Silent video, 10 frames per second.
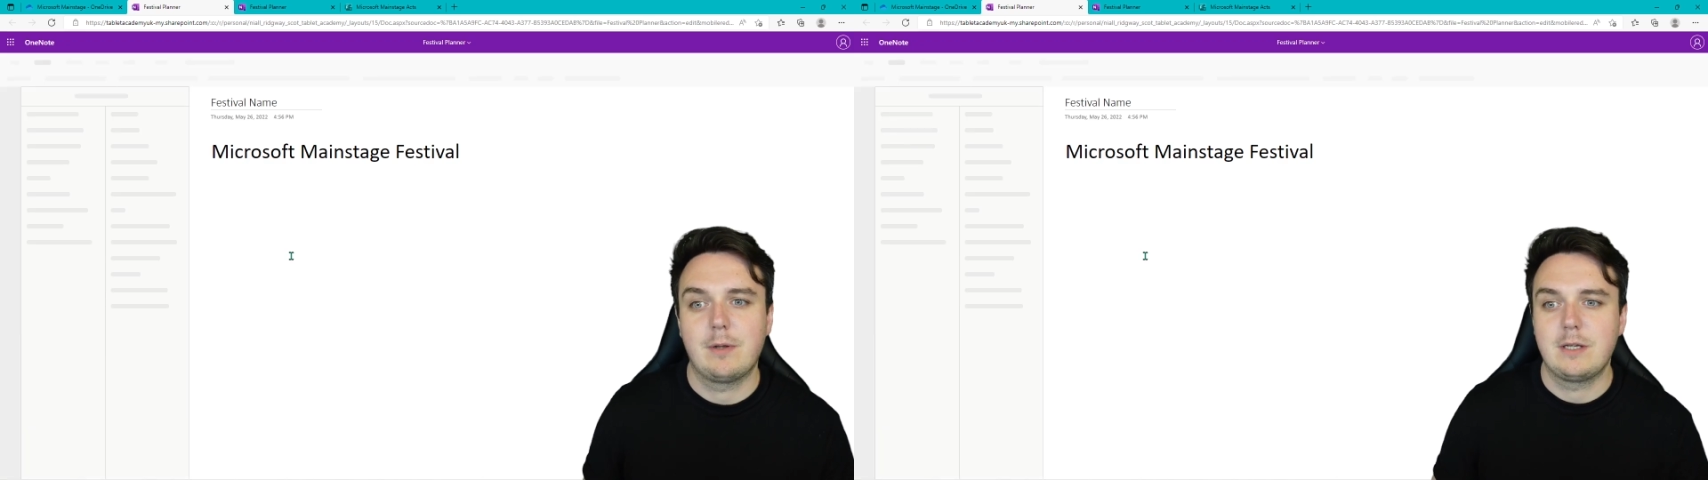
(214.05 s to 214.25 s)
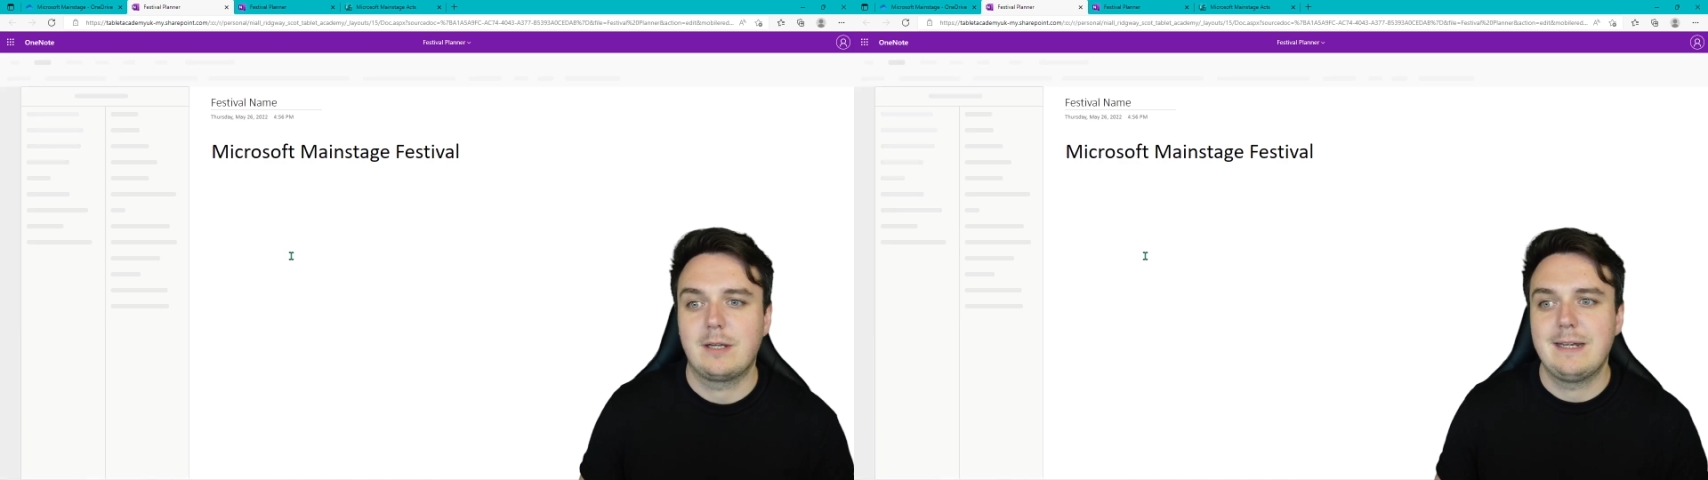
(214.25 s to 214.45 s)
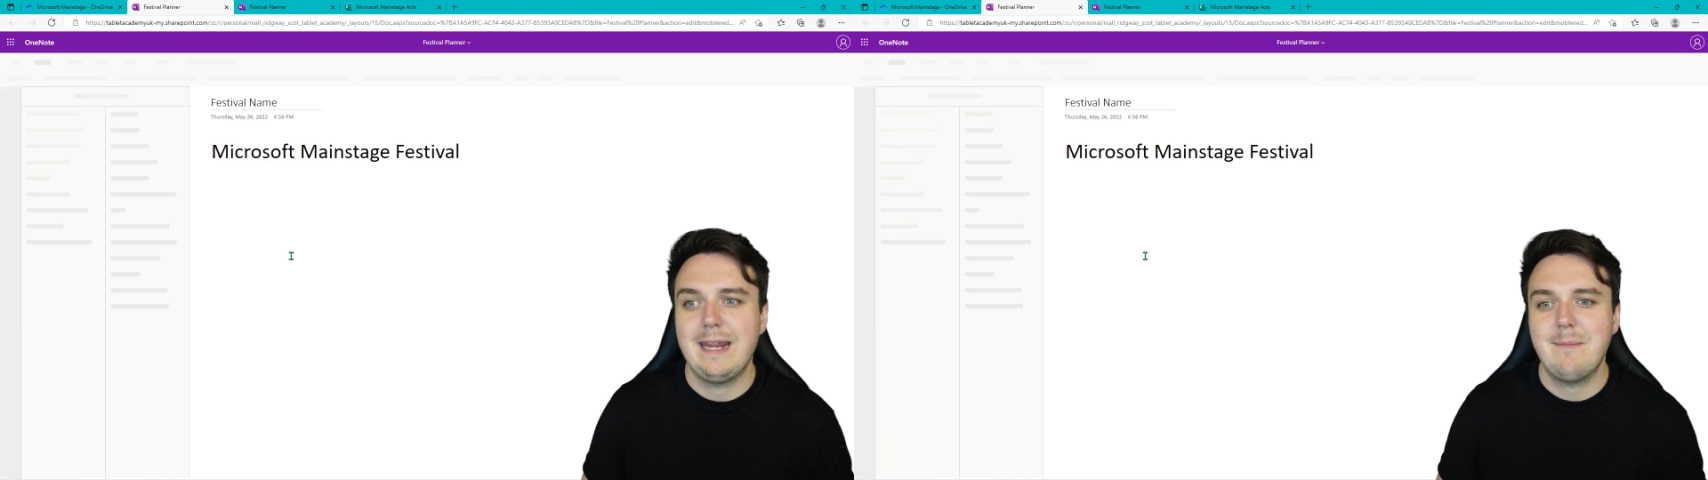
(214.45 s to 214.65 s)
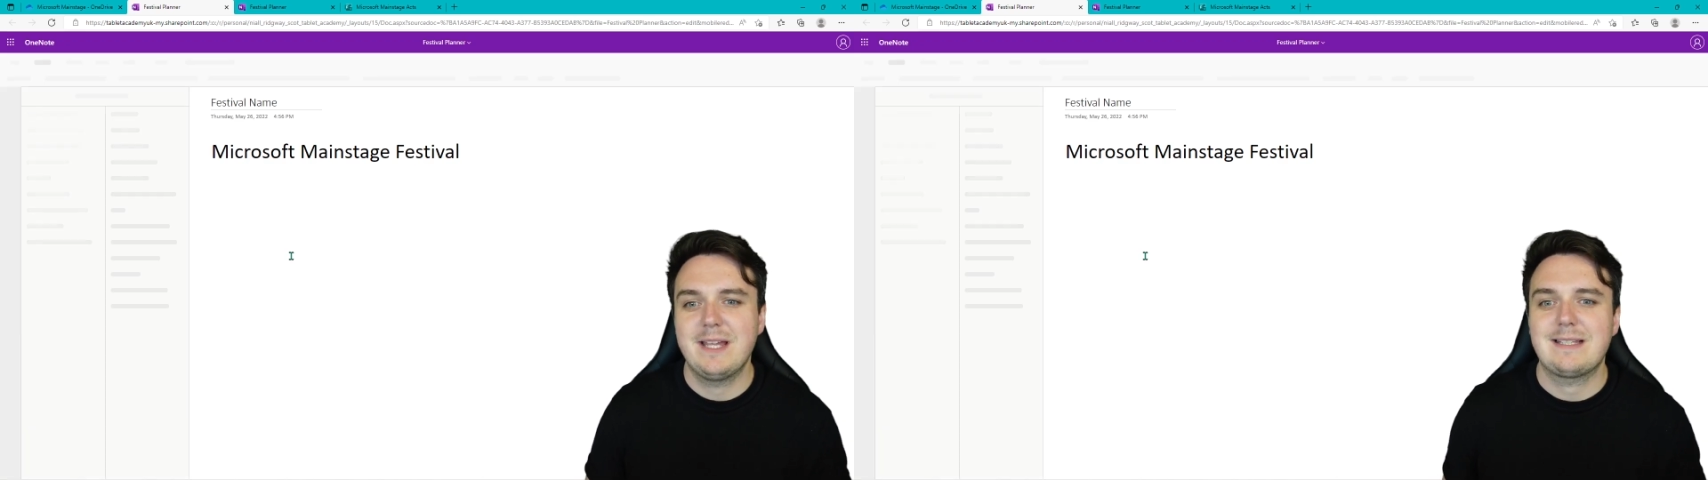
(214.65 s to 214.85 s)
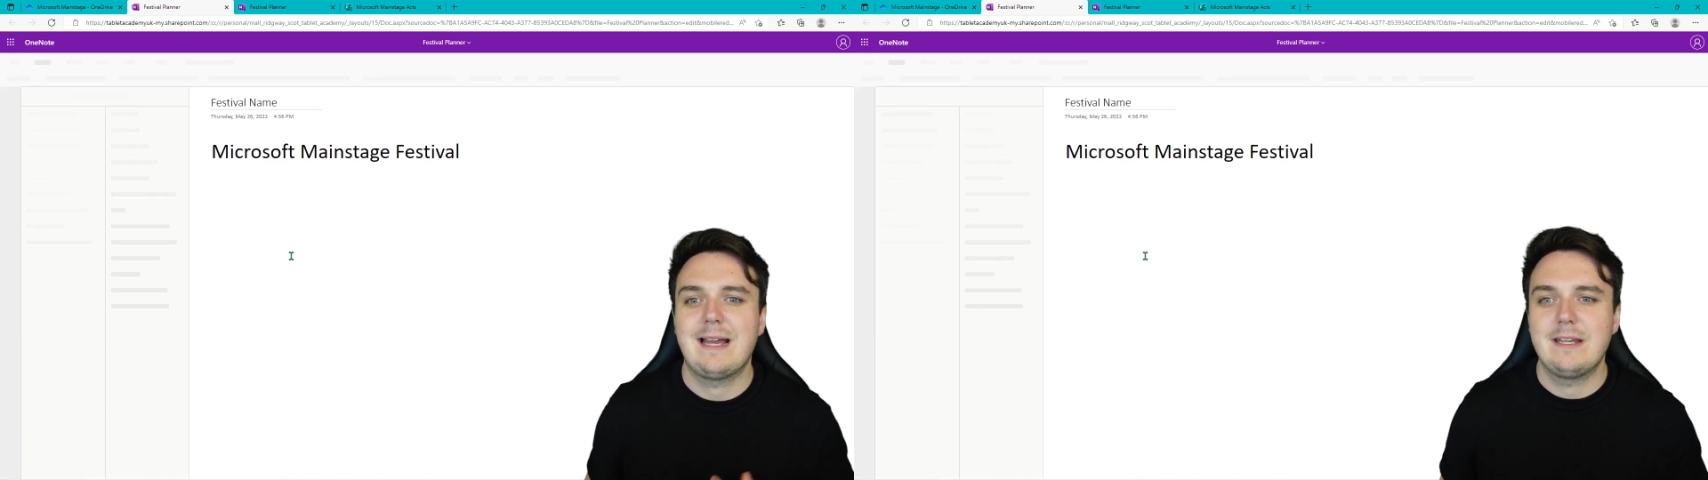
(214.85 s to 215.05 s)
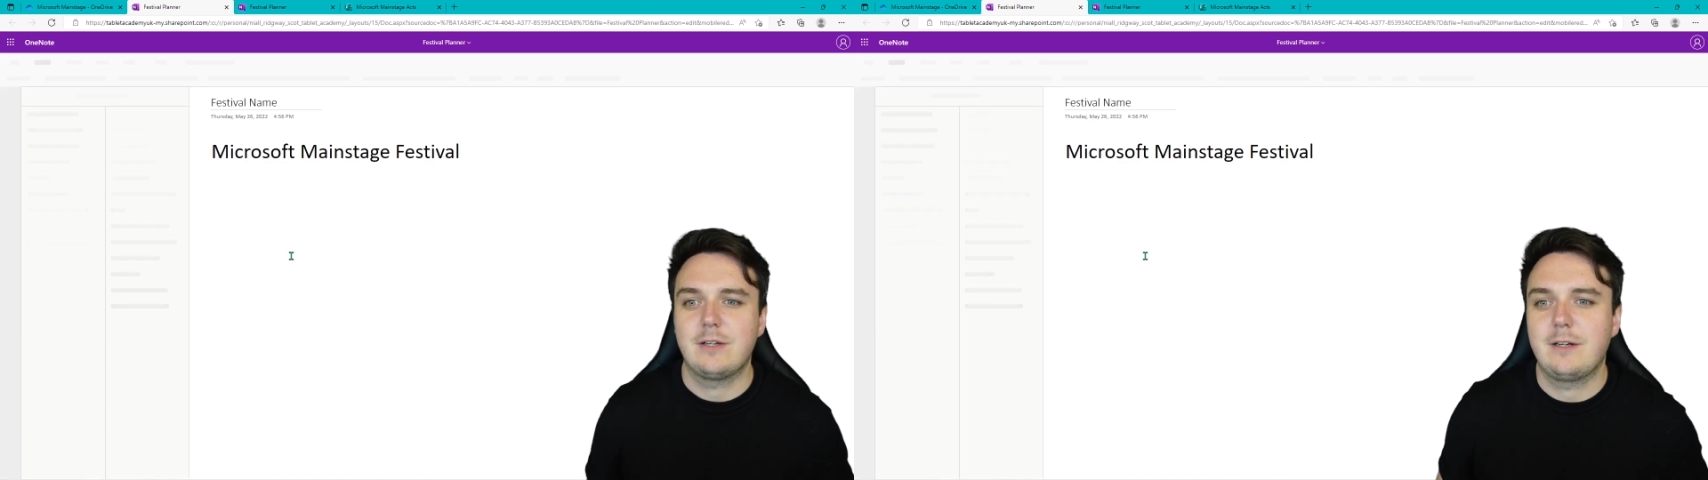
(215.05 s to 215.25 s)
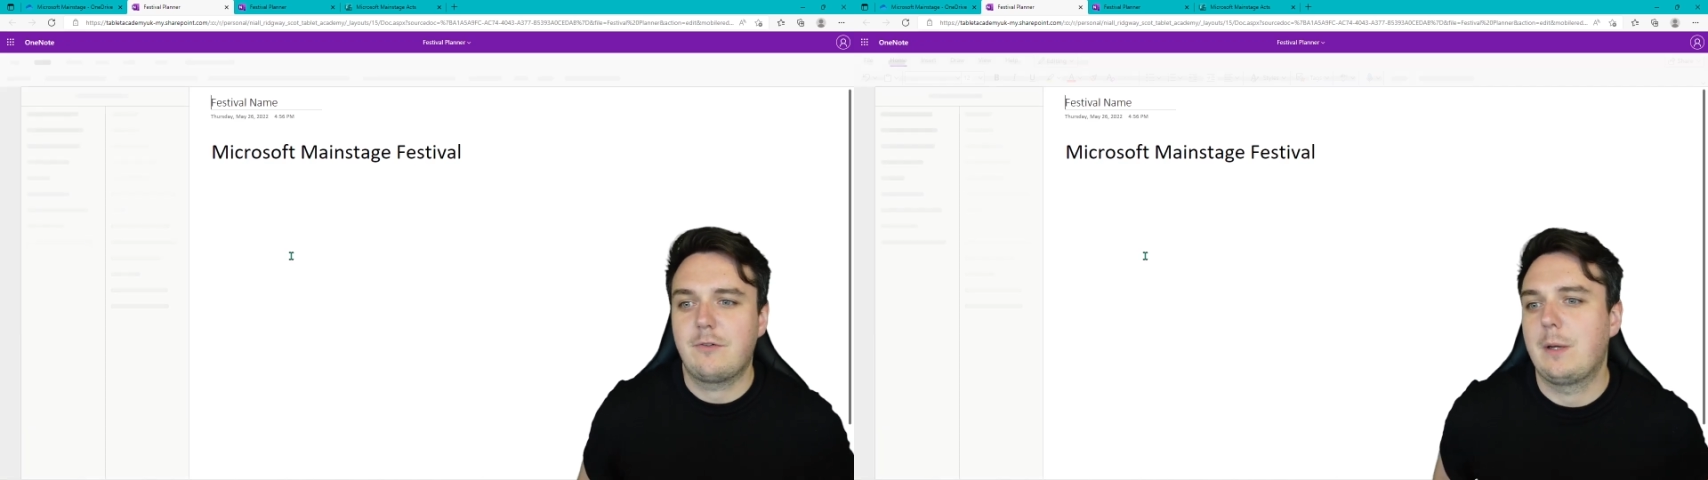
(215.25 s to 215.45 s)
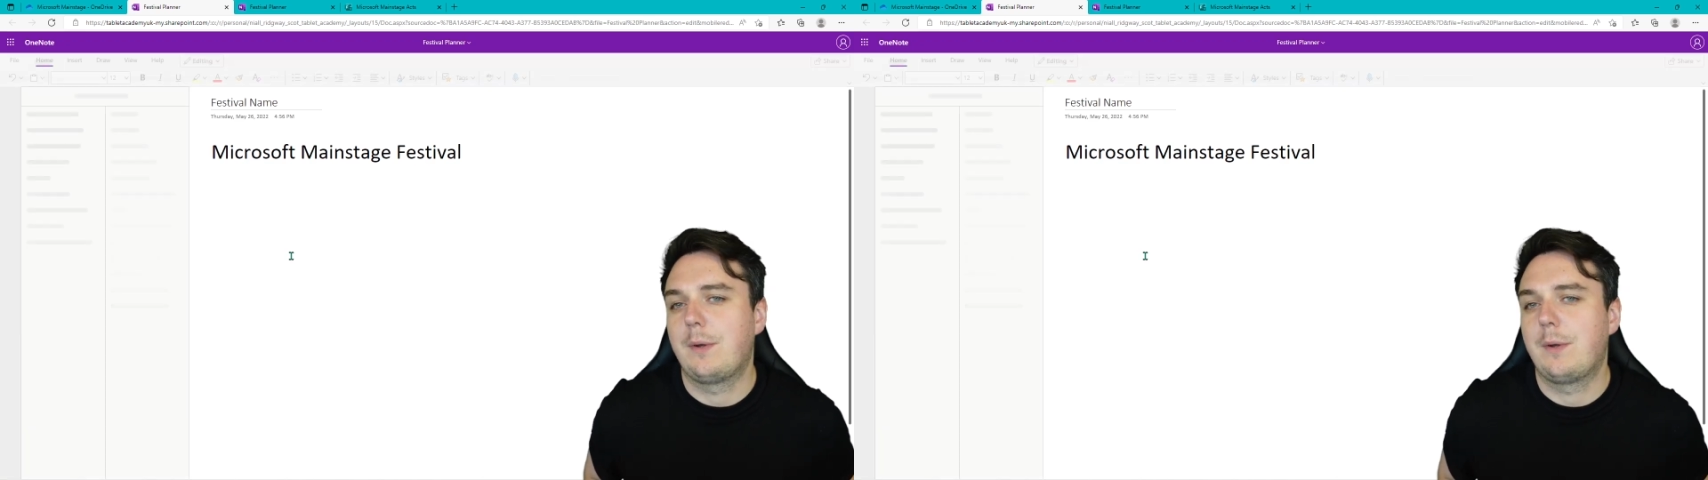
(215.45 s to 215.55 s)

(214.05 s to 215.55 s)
You're going to name it and you're going to create one.